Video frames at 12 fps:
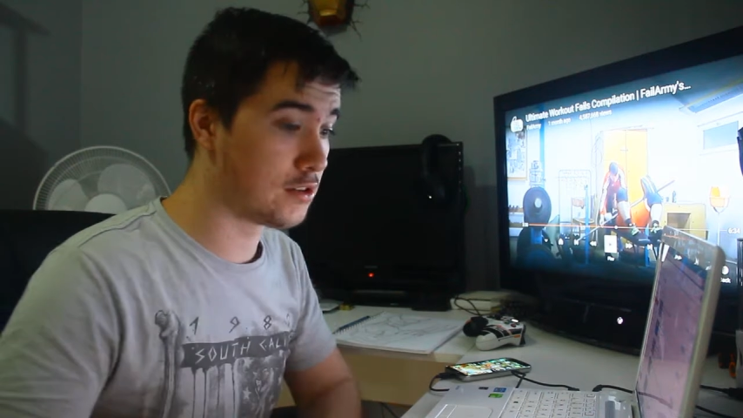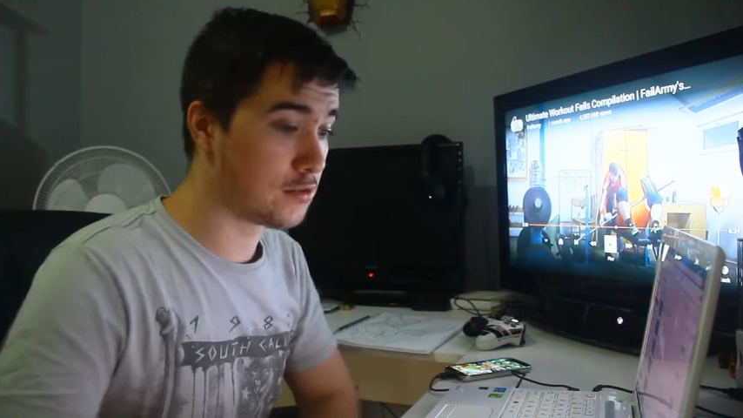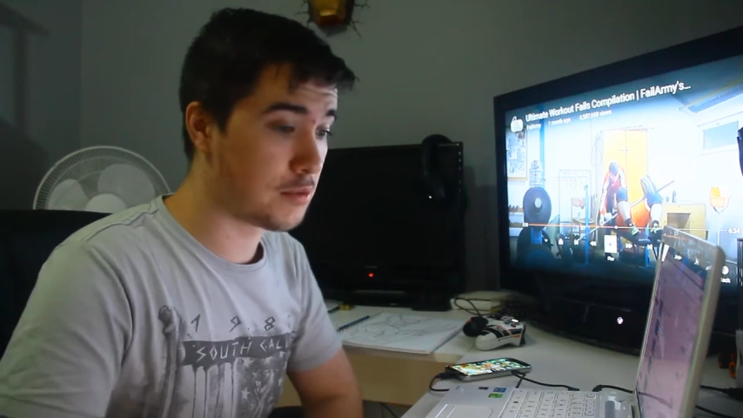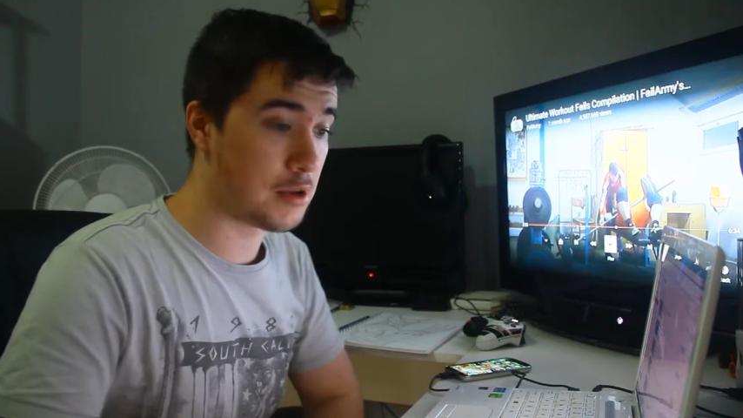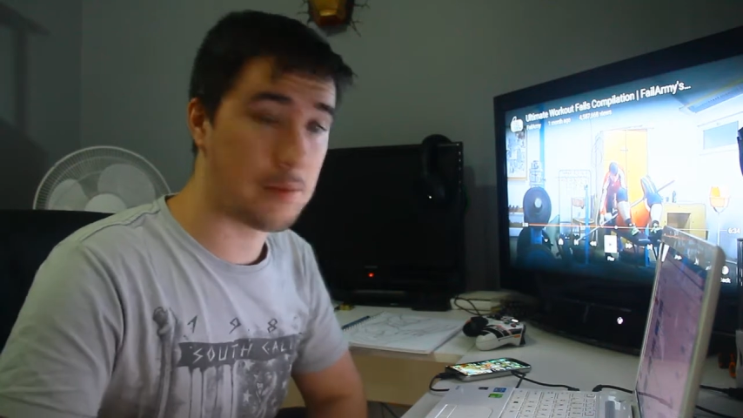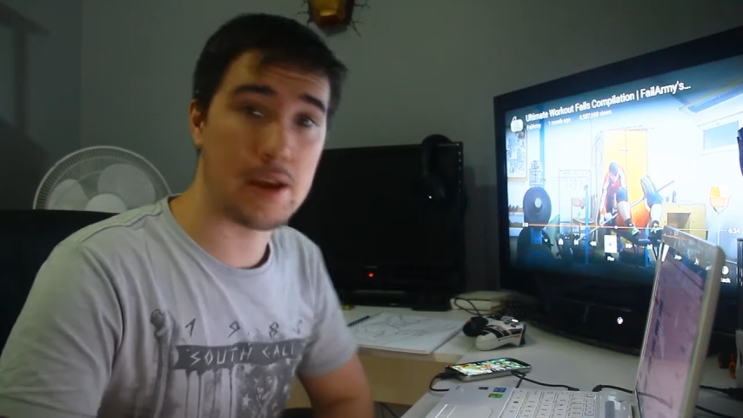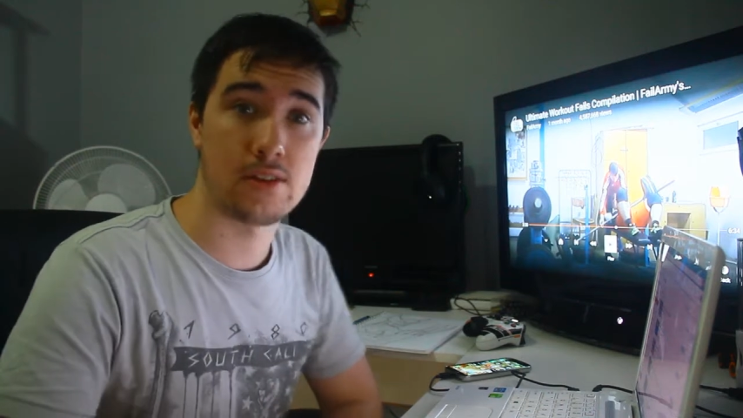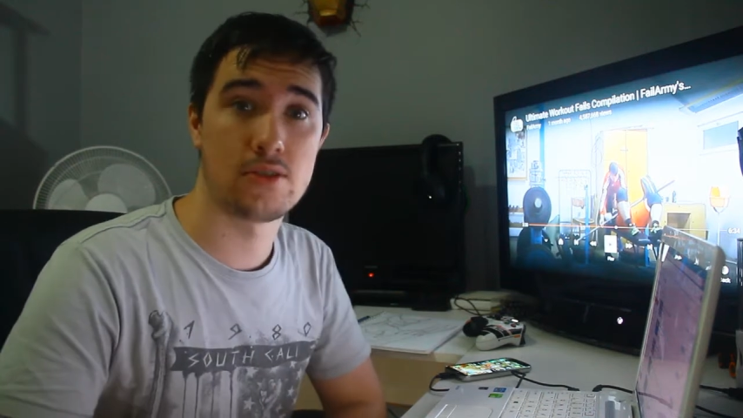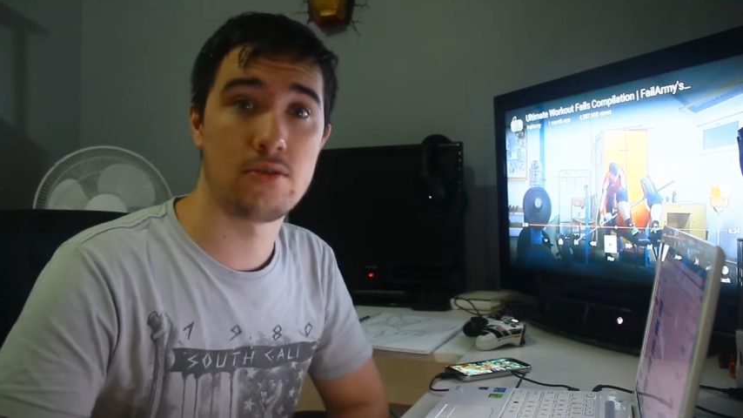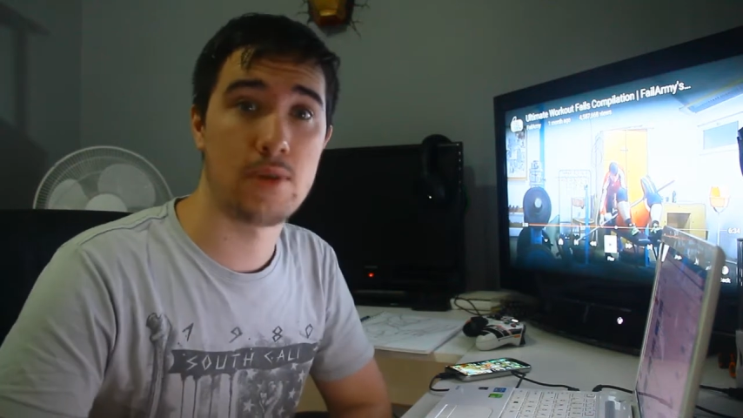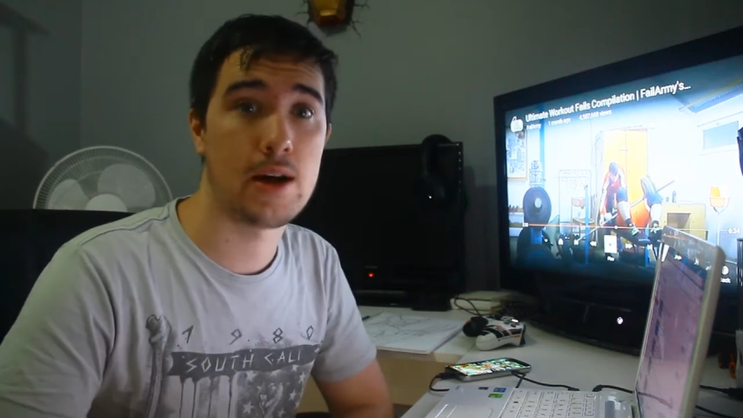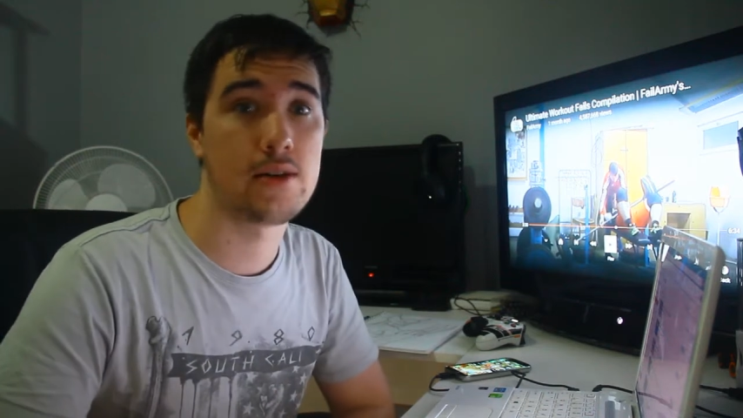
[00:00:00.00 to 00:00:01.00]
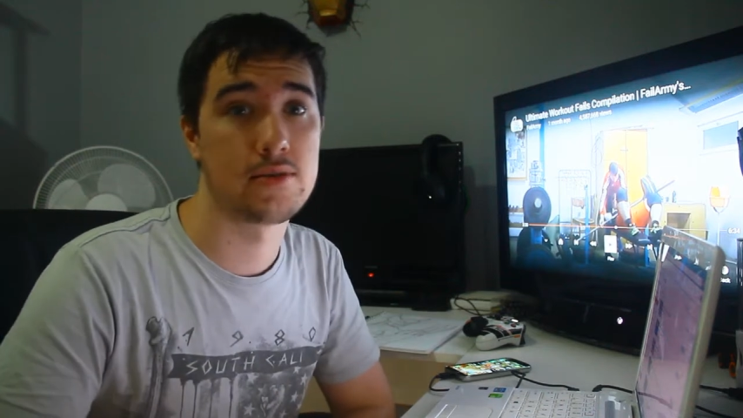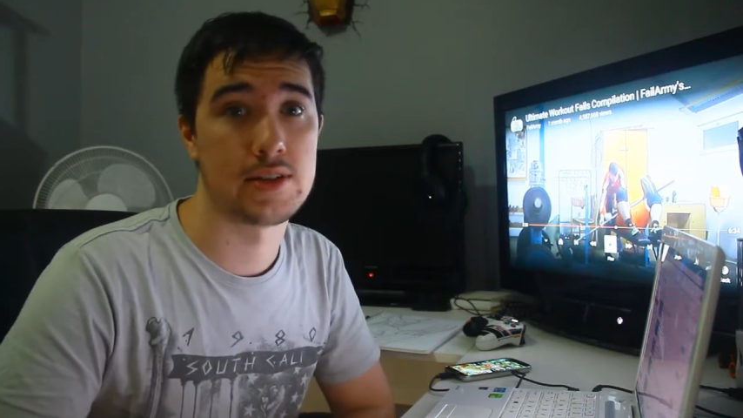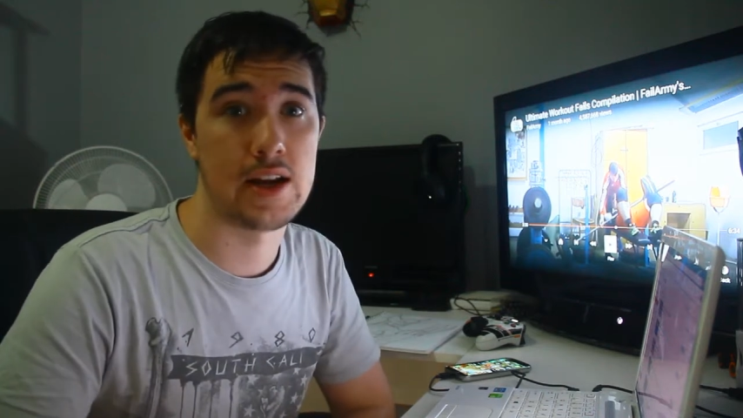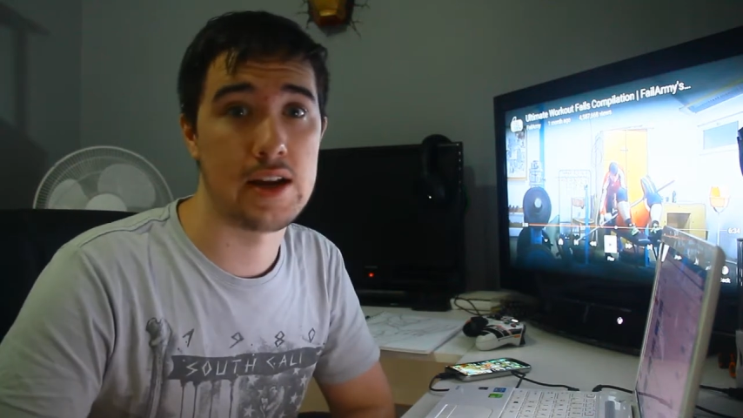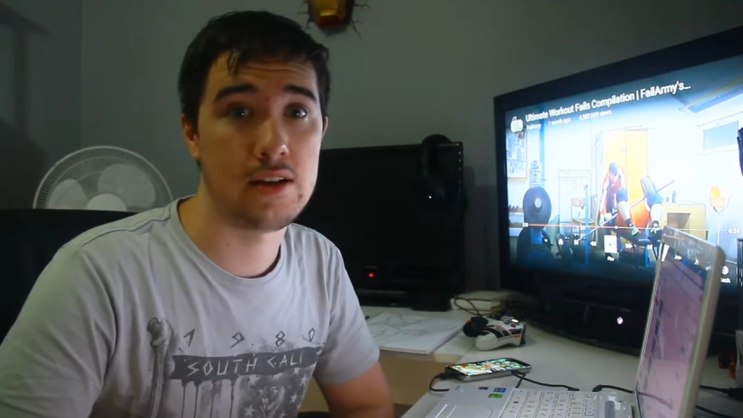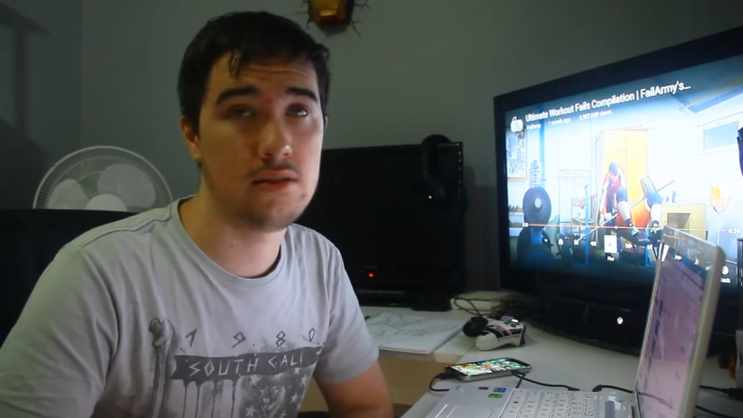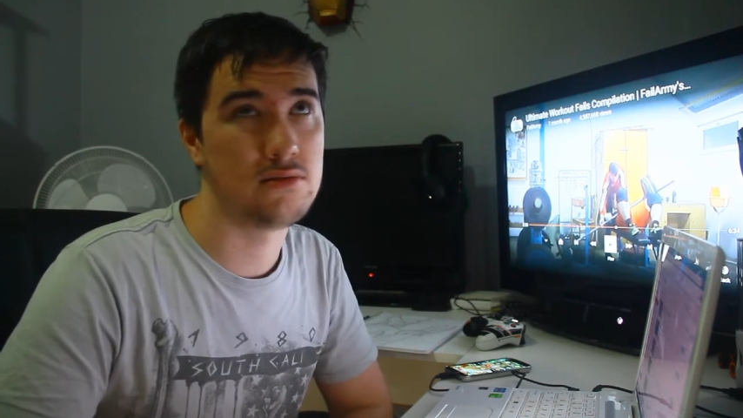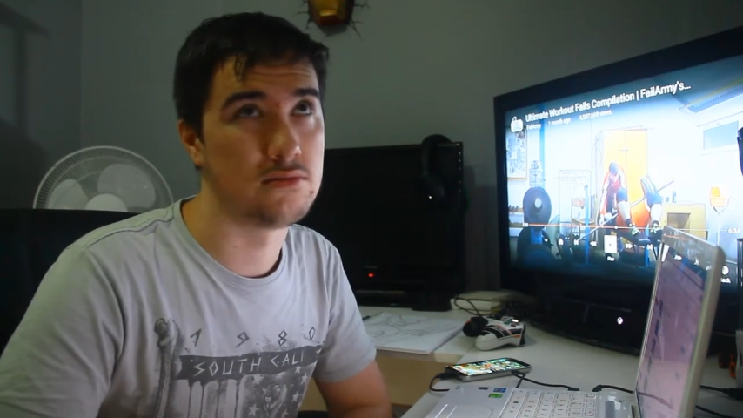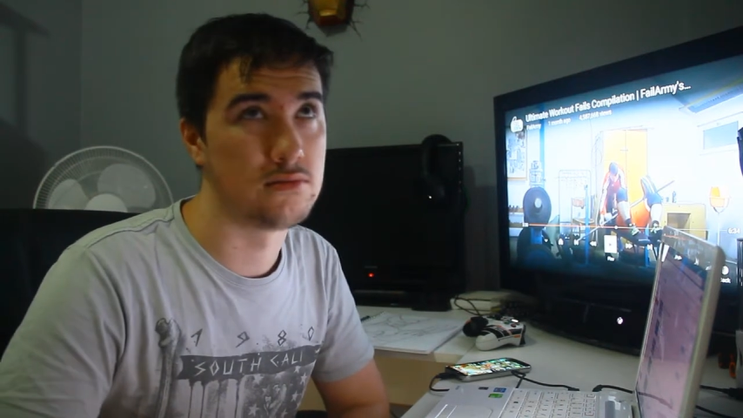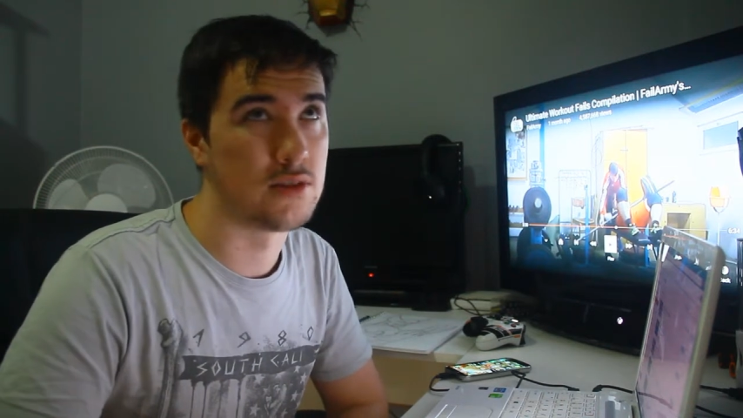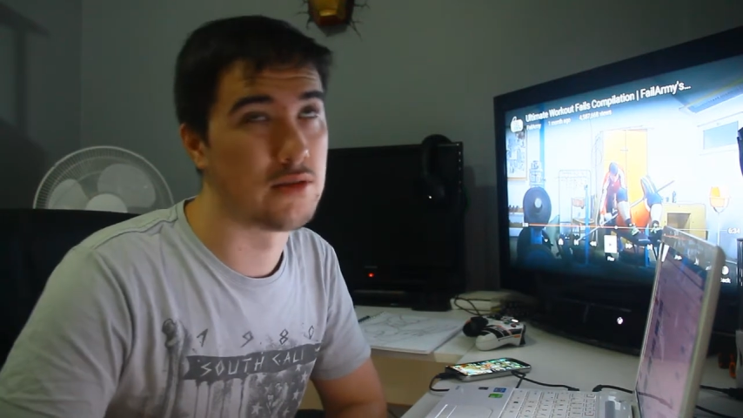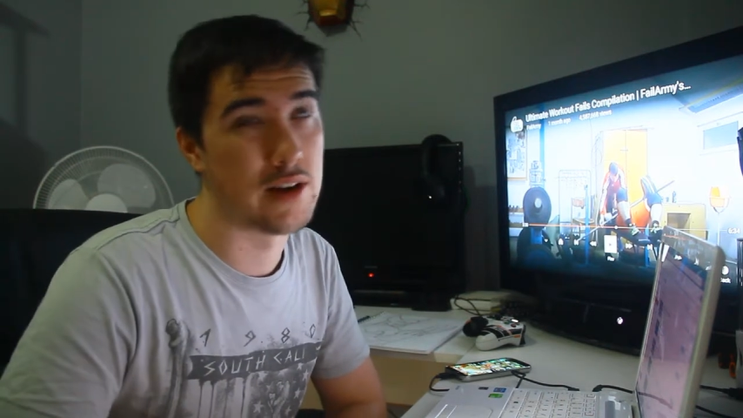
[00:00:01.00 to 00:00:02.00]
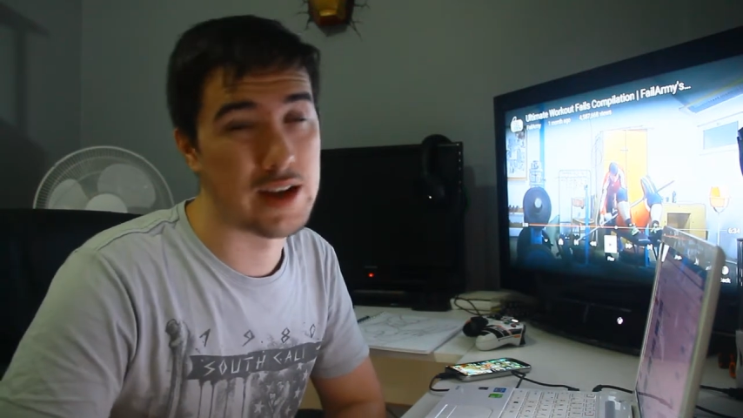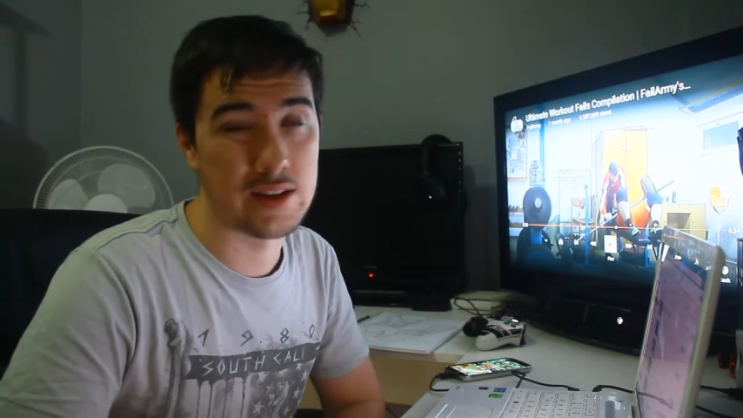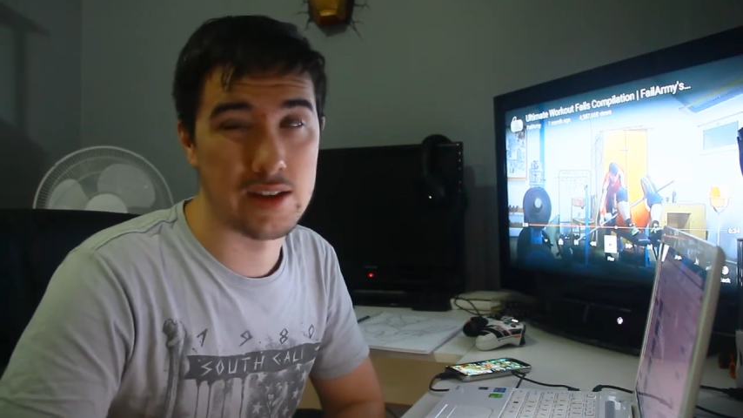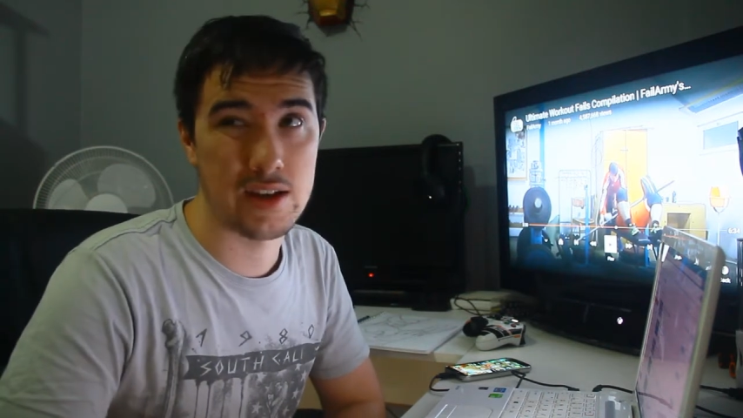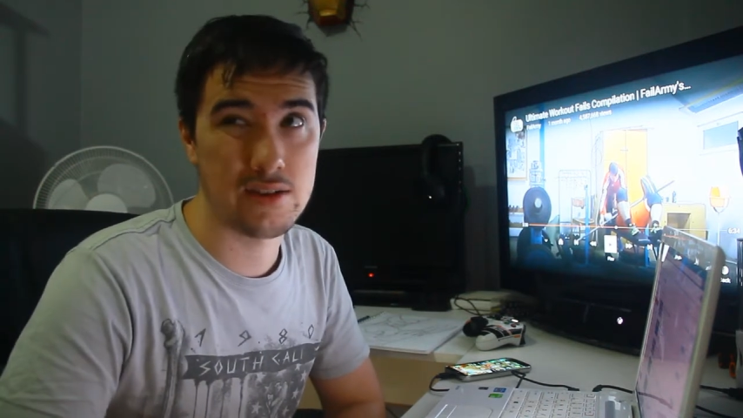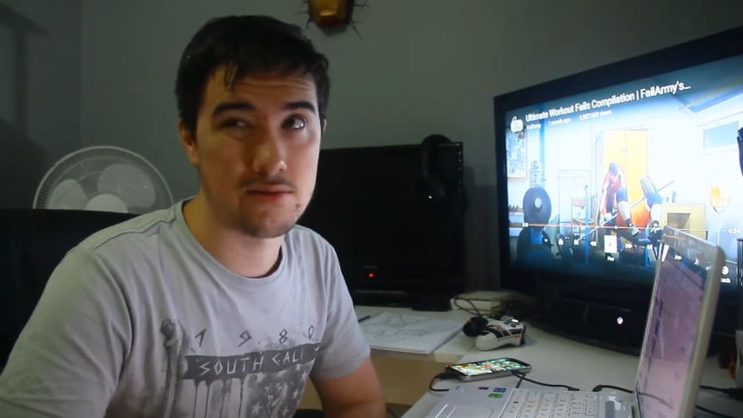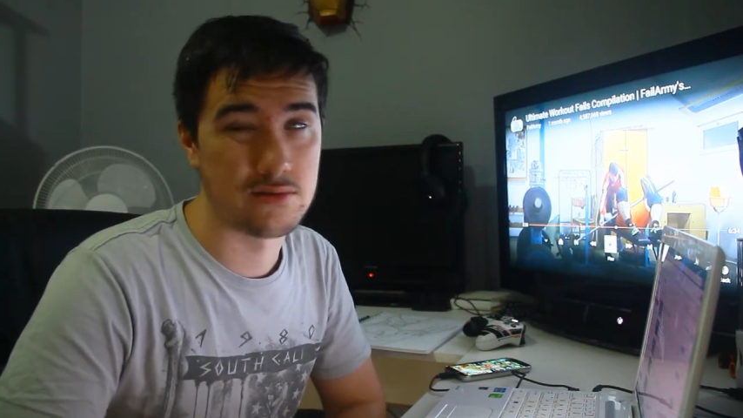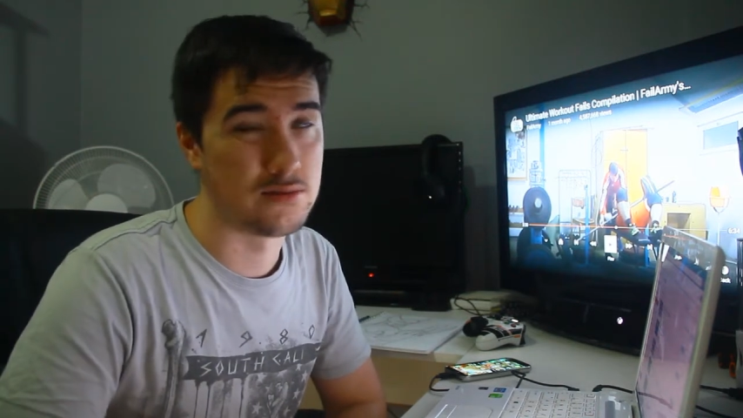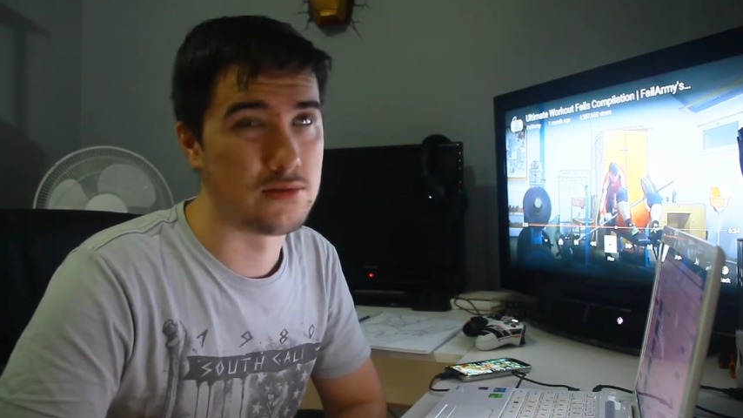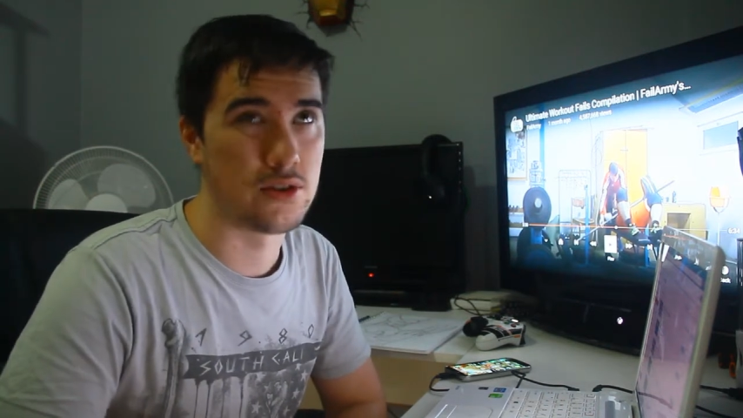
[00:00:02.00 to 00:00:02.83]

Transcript: It took me about 2 hours to edit, and around that,